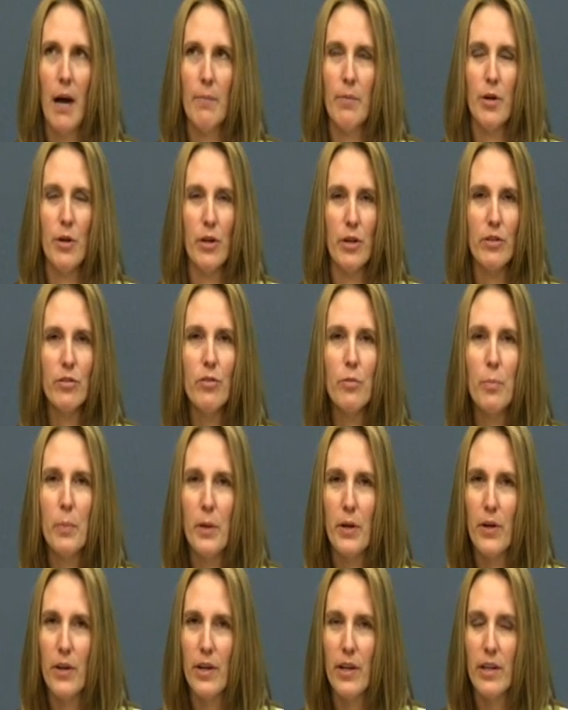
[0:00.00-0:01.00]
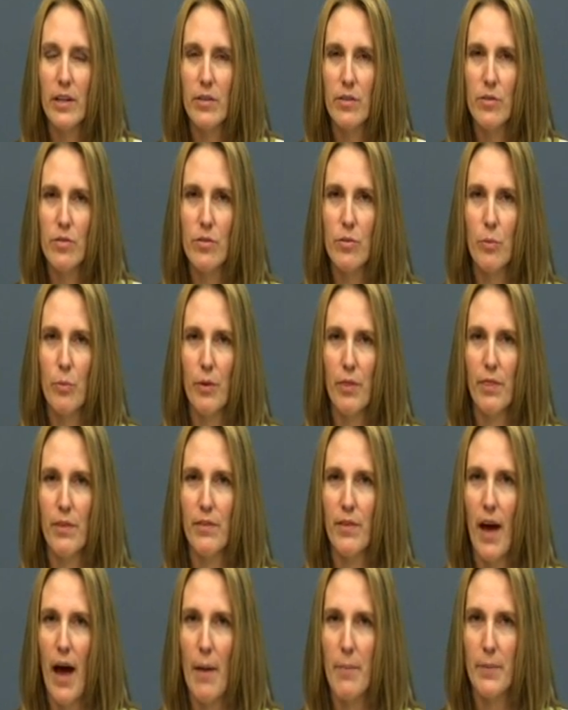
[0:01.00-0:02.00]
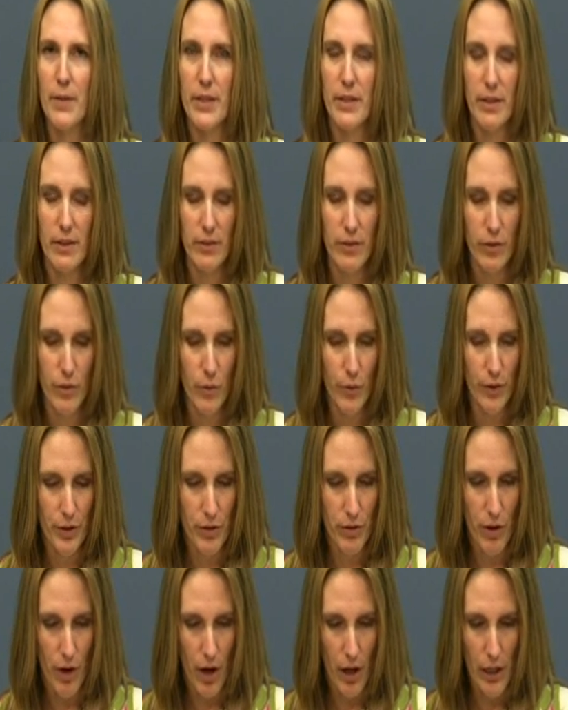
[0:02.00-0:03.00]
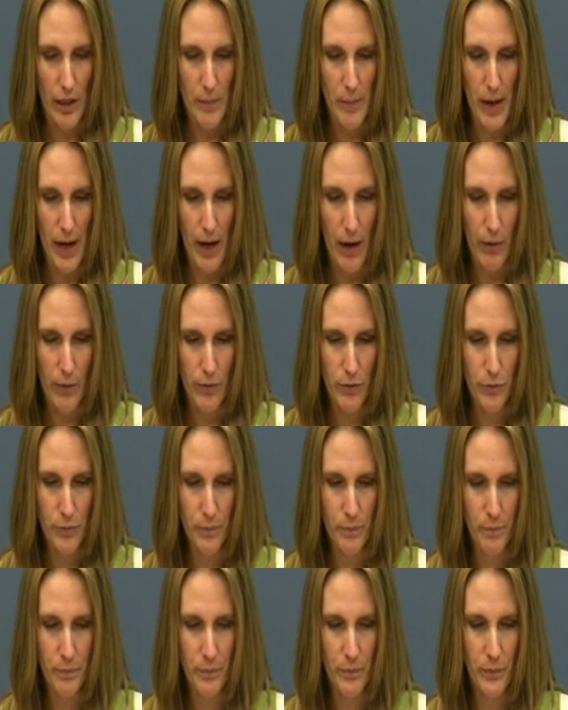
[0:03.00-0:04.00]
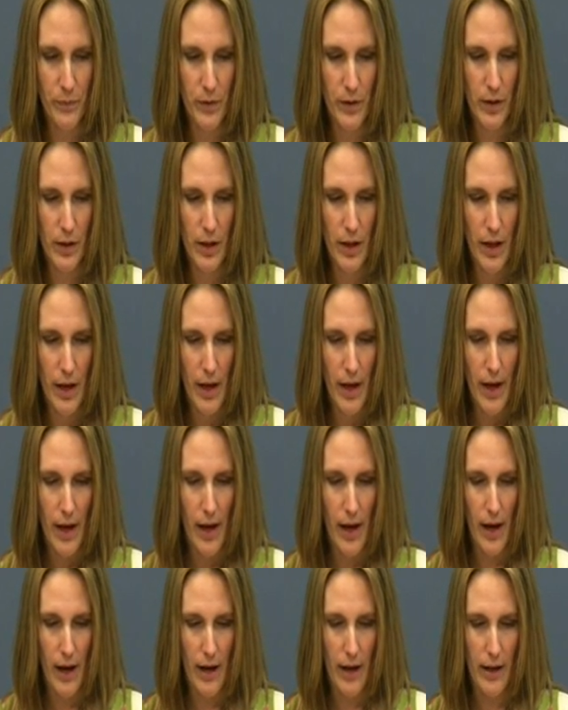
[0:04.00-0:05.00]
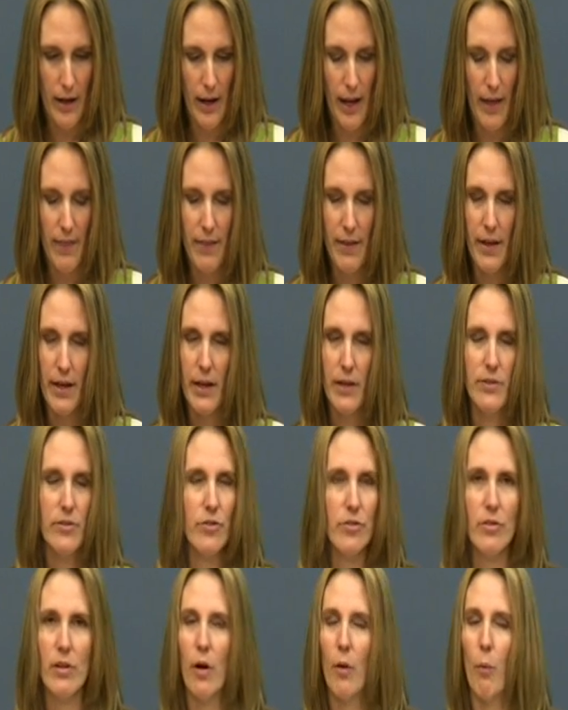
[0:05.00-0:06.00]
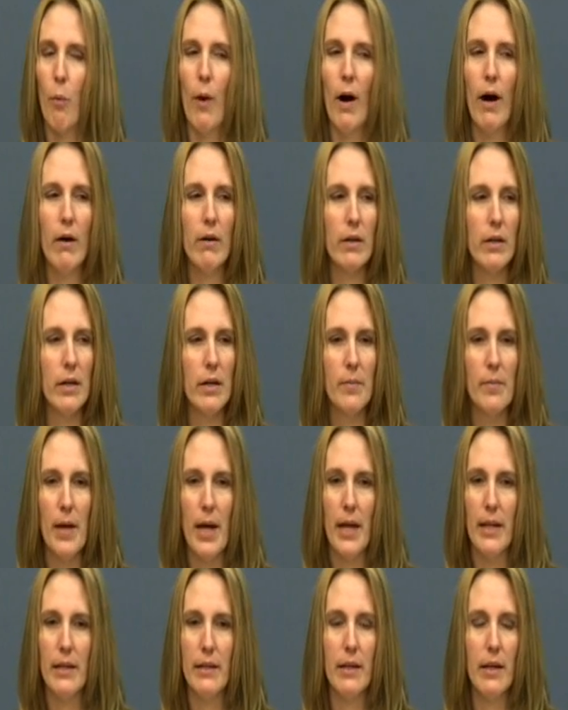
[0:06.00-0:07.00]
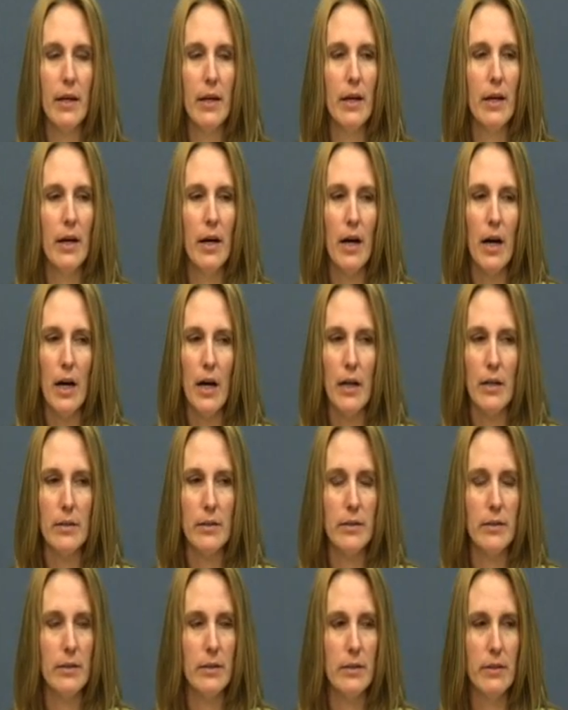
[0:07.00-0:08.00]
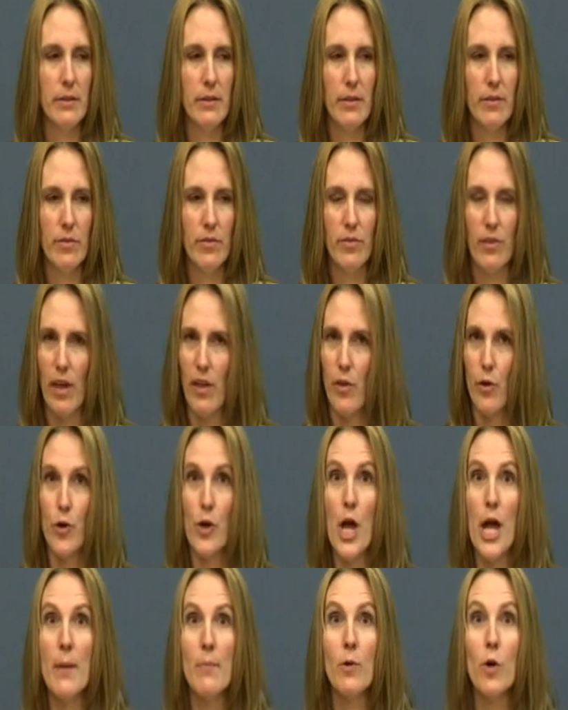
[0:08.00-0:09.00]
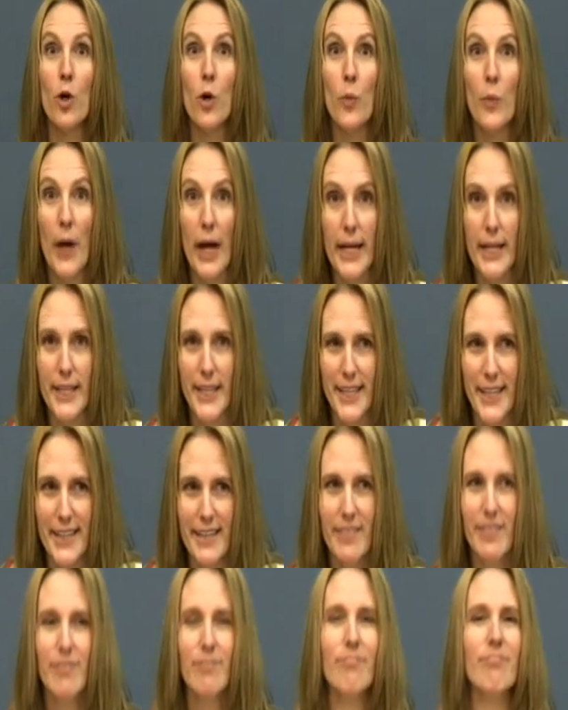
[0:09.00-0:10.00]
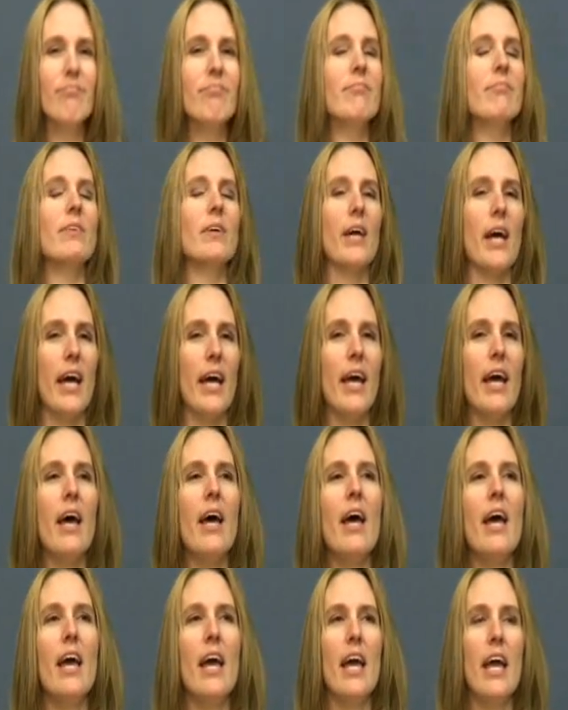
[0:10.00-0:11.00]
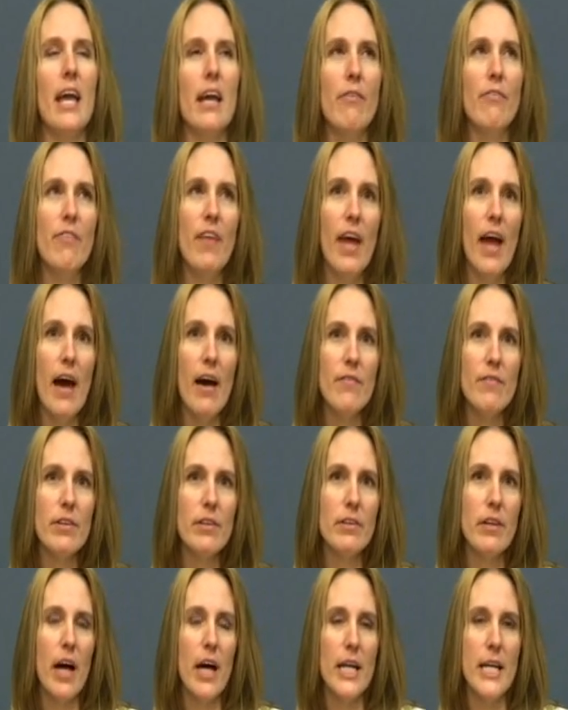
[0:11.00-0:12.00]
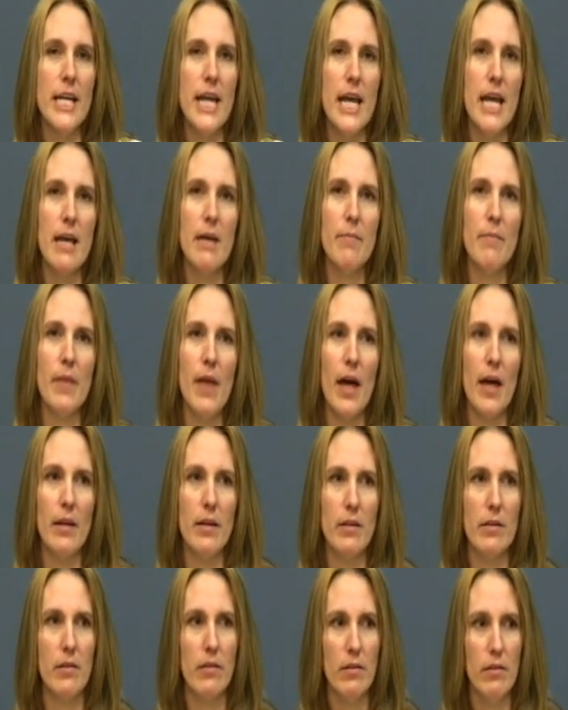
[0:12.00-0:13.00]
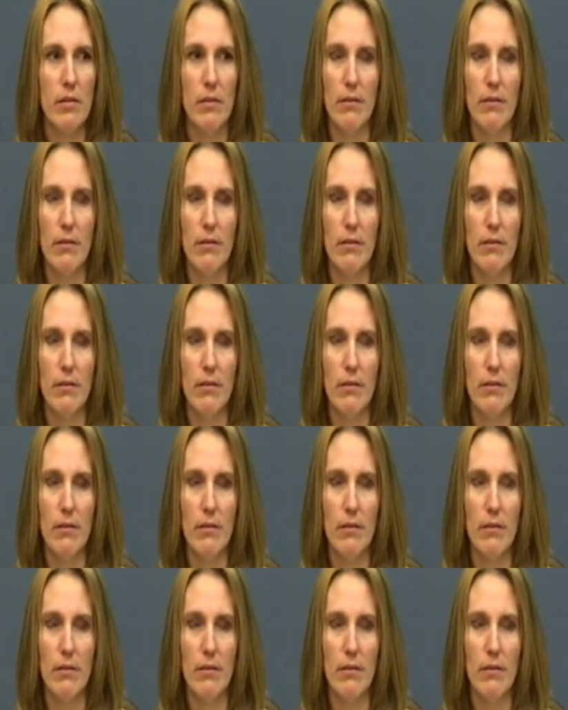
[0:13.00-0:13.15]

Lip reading: their experience with the topic that they're going to talk about, and then just a welcome and say their name correctly. Okay? If they have a name that,